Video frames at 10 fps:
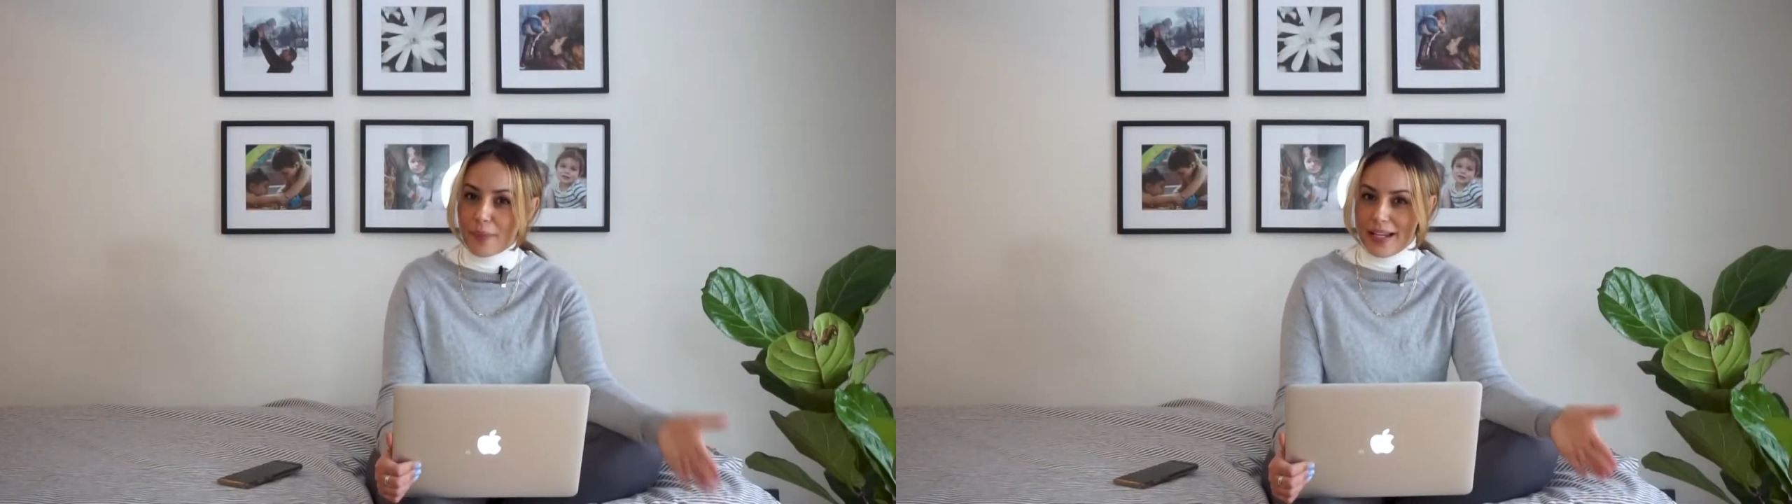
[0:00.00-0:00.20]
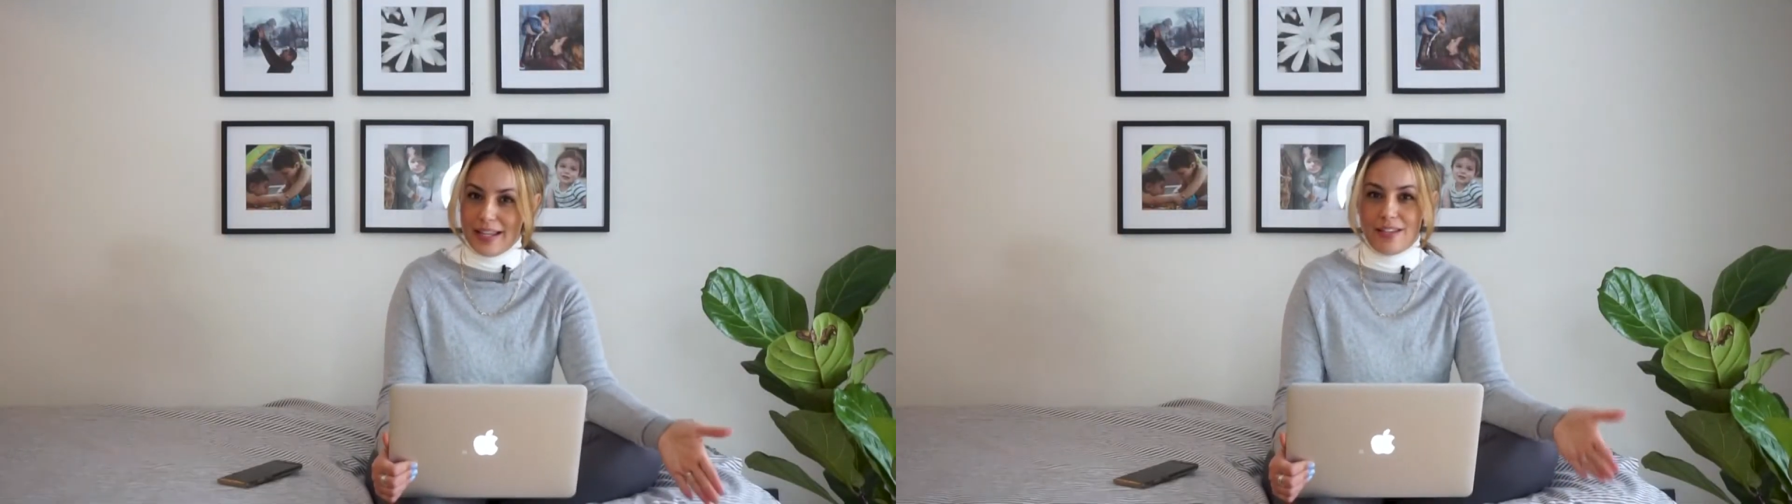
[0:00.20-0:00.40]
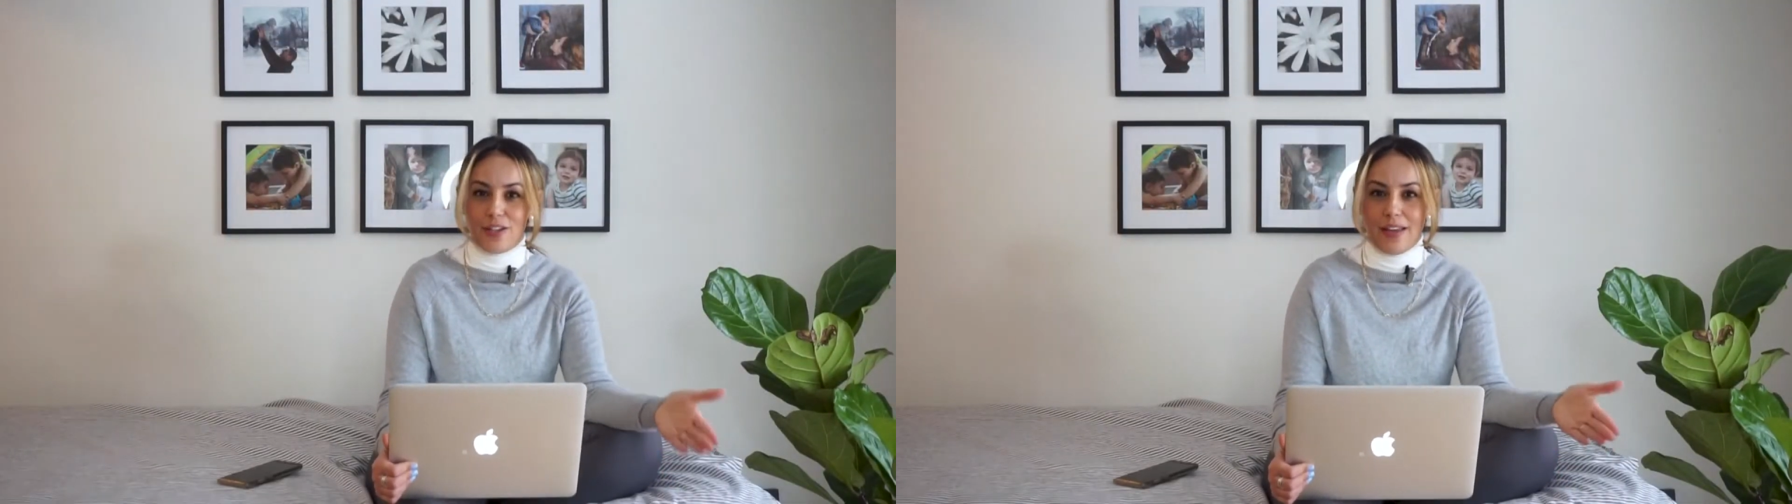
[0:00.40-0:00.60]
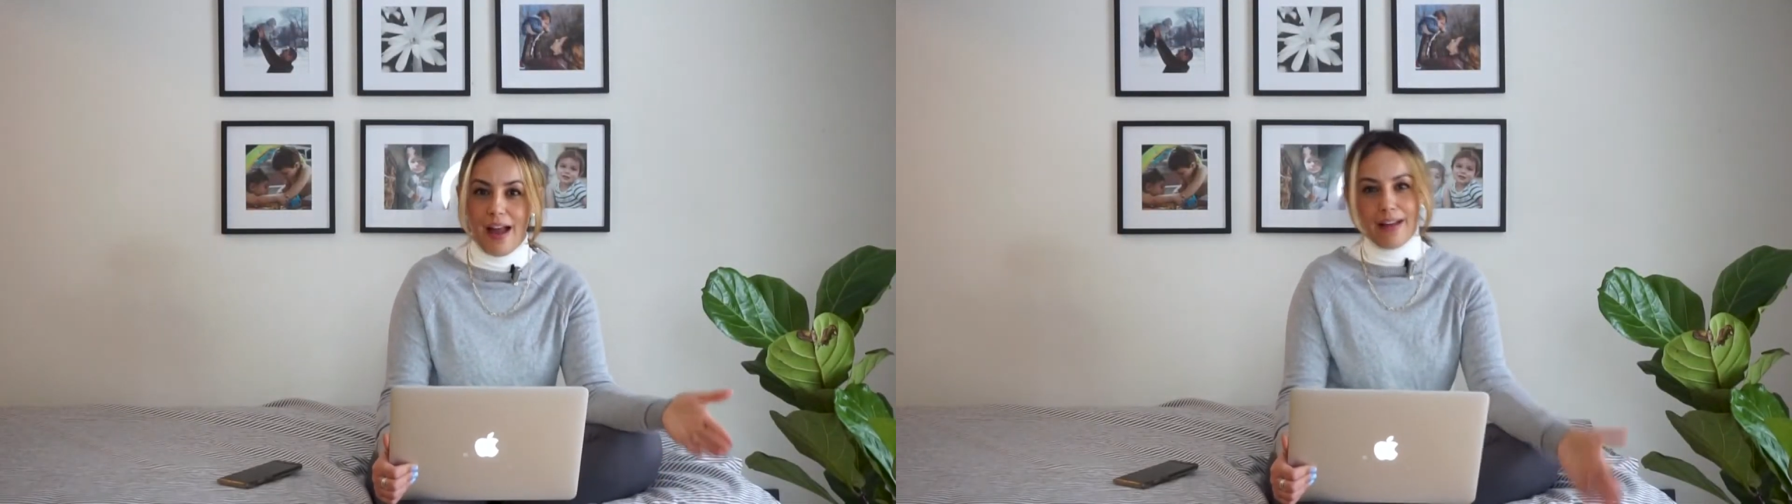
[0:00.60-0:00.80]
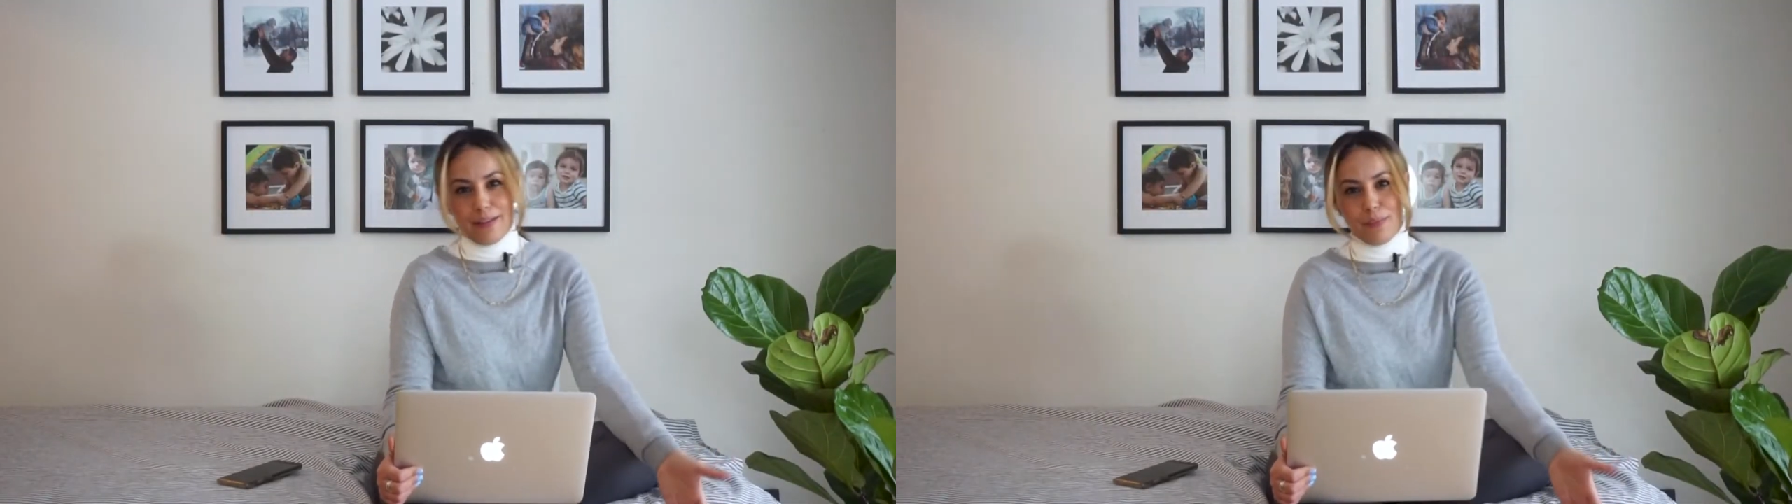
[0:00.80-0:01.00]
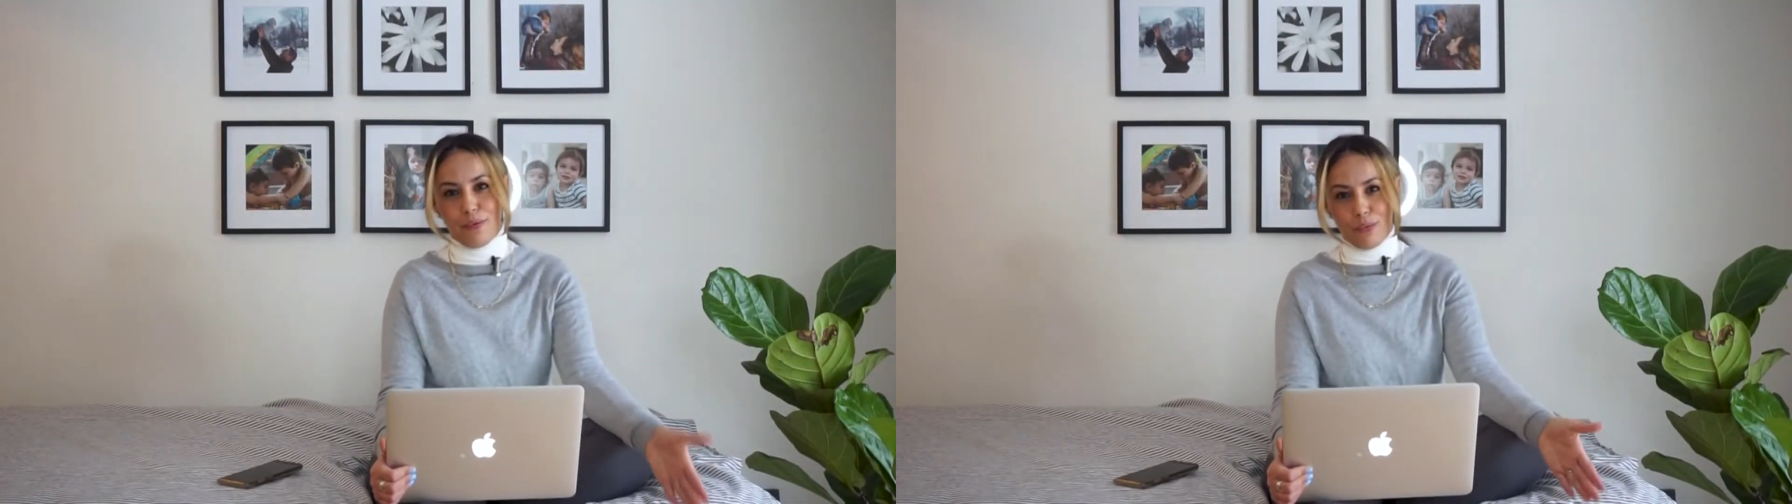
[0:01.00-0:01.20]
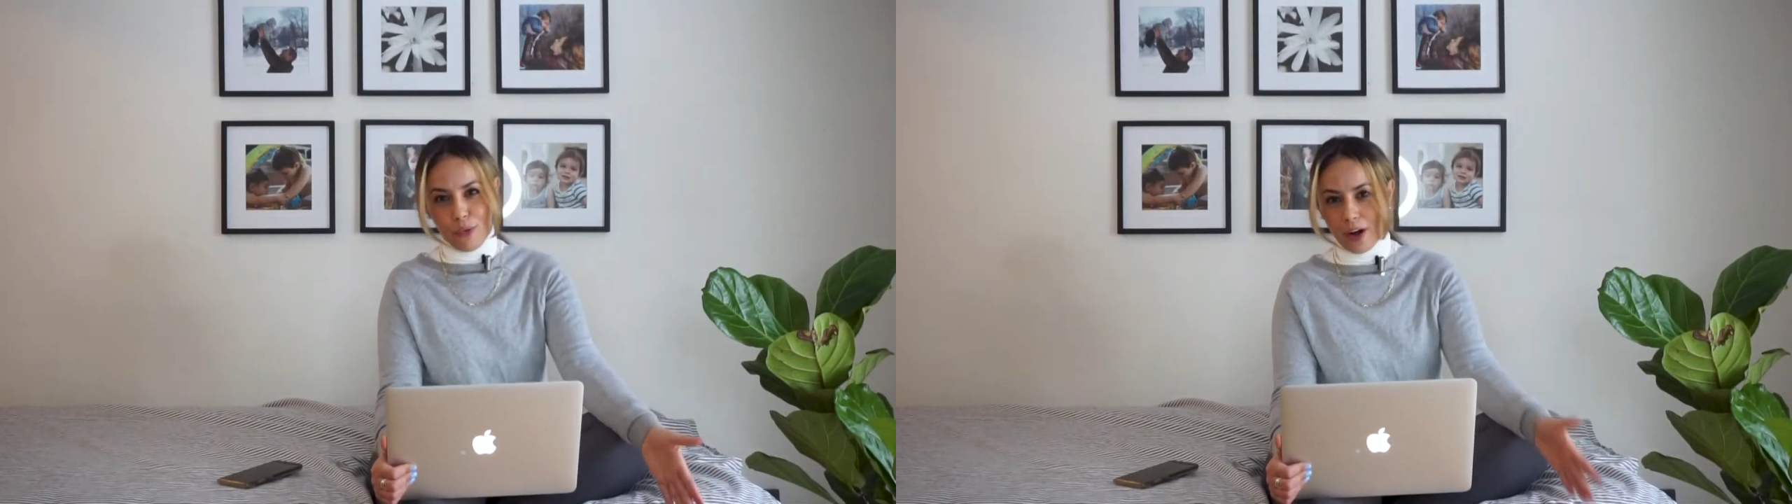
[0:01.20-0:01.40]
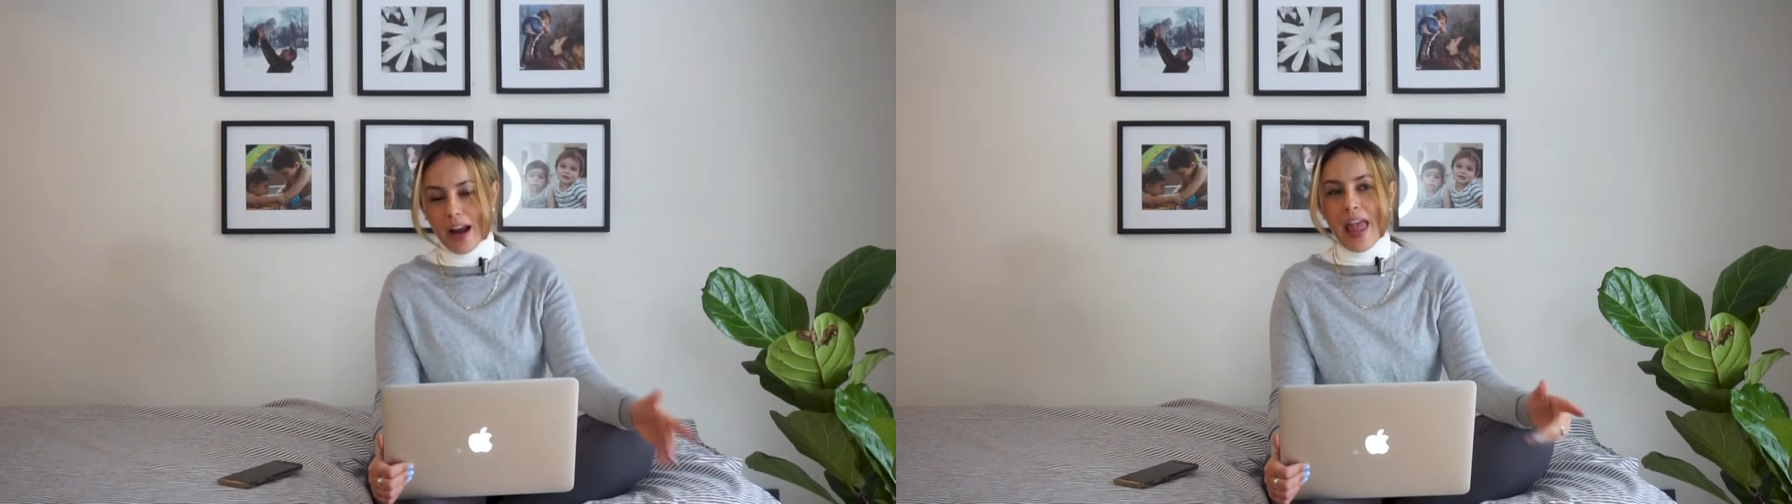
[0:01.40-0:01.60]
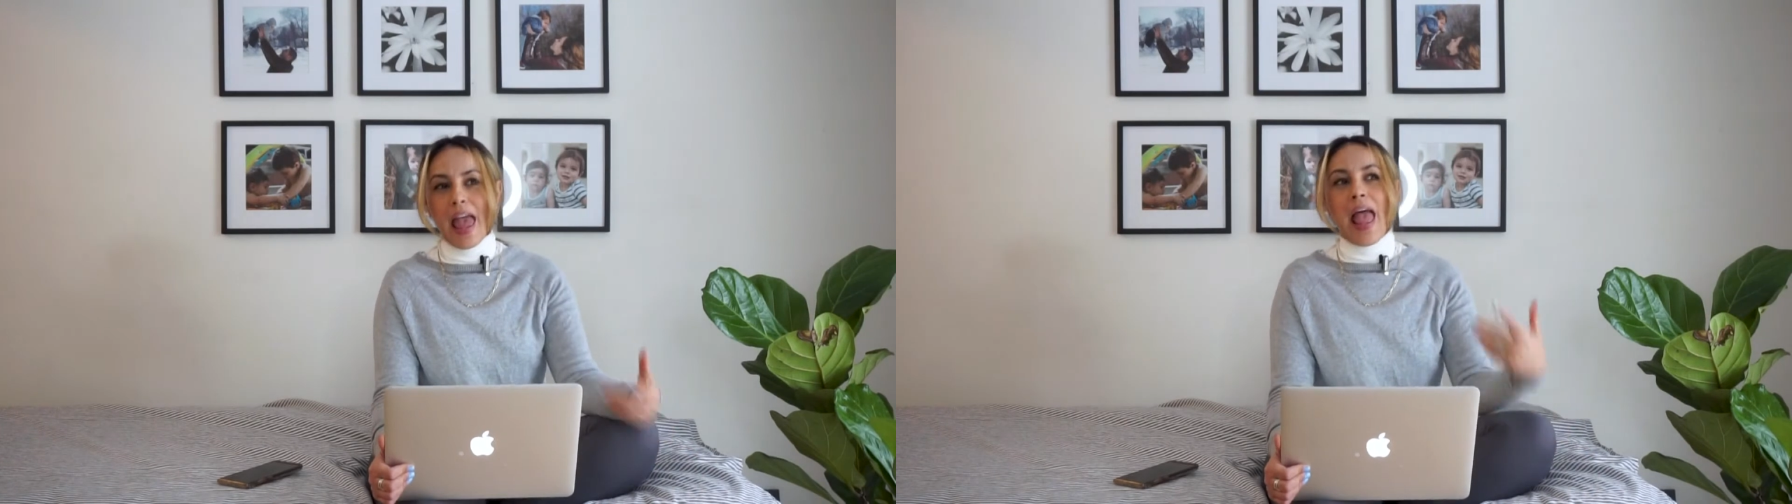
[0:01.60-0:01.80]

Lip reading: been to the island before.